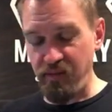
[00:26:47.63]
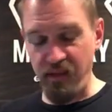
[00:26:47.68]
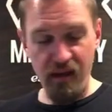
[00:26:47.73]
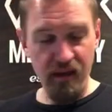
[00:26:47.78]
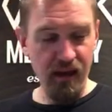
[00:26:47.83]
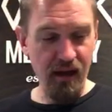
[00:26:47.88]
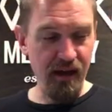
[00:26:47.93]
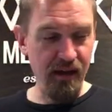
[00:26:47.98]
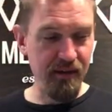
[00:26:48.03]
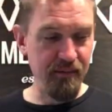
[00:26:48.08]

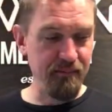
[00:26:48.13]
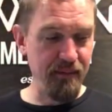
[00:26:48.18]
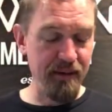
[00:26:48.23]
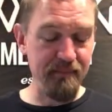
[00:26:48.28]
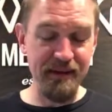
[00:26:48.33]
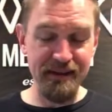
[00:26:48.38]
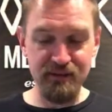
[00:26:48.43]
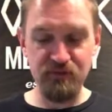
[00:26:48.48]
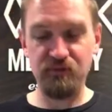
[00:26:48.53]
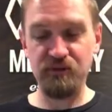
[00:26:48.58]
my
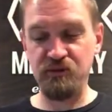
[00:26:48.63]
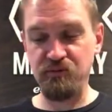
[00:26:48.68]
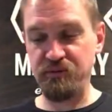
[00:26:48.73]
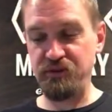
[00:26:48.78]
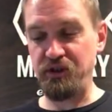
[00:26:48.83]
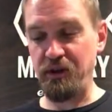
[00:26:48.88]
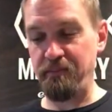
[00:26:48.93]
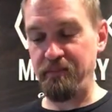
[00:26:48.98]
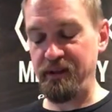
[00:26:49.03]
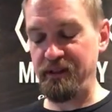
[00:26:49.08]
mentors would
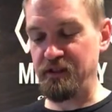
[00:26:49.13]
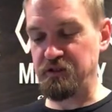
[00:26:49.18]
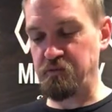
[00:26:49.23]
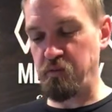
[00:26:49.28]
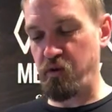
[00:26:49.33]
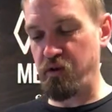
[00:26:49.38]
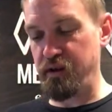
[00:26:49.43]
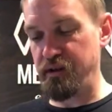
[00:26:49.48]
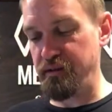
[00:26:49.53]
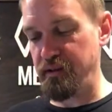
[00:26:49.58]
jump in this
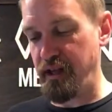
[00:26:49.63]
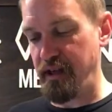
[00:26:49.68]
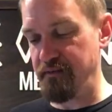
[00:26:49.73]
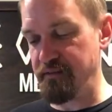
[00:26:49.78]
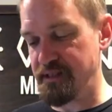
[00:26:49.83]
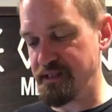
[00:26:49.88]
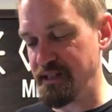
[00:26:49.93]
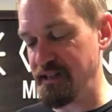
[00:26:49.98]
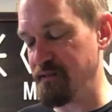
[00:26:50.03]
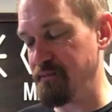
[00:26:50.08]
morning. I
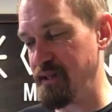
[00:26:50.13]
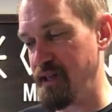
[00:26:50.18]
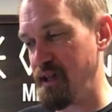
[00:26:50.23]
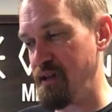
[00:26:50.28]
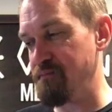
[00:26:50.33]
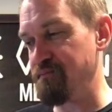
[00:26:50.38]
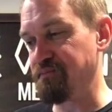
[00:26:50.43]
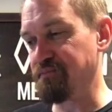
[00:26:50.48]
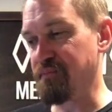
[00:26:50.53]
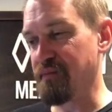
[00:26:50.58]
haven't seen them yet.
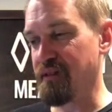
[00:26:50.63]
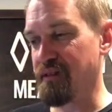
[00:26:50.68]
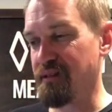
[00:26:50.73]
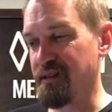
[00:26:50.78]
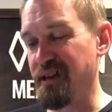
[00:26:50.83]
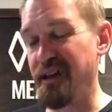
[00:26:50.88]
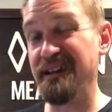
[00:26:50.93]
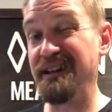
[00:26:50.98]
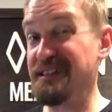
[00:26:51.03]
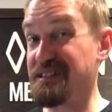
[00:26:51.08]

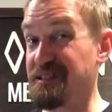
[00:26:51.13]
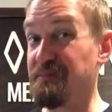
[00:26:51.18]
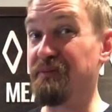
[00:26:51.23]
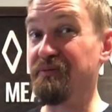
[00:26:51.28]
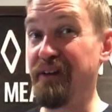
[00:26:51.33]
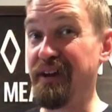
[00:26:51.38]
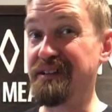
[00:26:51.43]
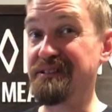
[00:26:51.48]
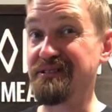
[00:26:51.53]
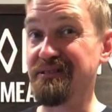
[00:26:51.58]
I need some
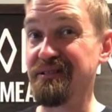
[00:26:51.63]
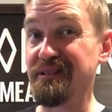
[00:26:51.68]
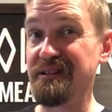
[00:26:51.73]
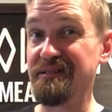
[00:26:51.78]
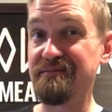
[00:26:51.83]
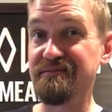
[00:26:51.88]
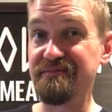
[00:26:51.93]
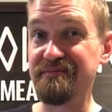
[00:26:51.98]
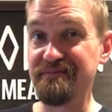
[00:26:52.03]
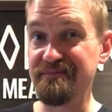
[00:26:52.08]
advice on it.
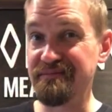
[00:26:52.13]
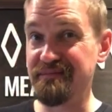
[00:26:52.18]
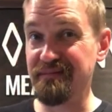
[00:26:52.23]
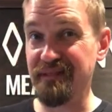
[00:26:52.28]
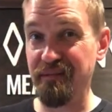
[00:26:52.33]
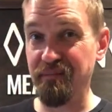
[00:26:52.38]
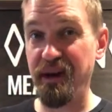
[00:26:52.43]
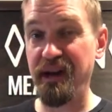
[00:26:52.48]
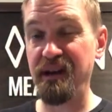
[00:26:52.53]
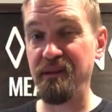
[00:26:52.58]

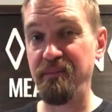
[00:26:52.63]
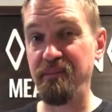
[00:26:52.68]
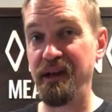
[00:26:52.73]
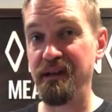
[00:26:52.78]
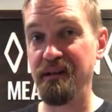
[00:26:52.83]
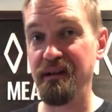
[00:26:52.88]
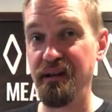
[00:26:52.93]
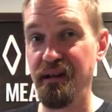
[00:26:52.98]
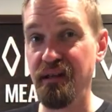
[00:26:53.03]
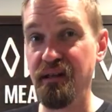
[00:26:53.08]
I might
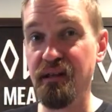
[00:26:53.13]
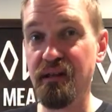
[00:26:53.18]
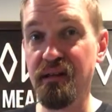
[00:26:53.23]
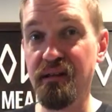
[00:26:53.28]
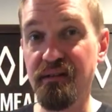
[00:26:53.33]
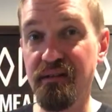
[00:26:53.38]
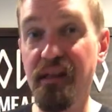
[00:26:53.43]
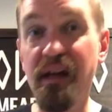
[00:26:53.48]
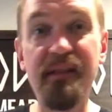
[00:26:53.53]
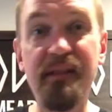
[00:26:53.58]
abandon it.
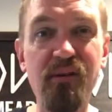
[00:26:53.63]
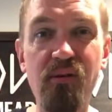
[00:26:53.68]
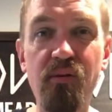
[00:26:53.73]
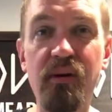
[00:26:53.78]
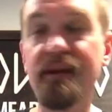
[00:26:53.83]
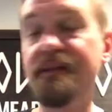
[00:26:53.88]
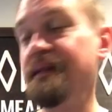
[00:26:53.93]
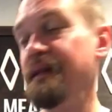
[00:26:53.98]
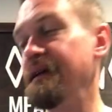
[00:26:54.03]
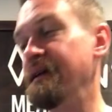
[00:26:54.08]
It's not doing well.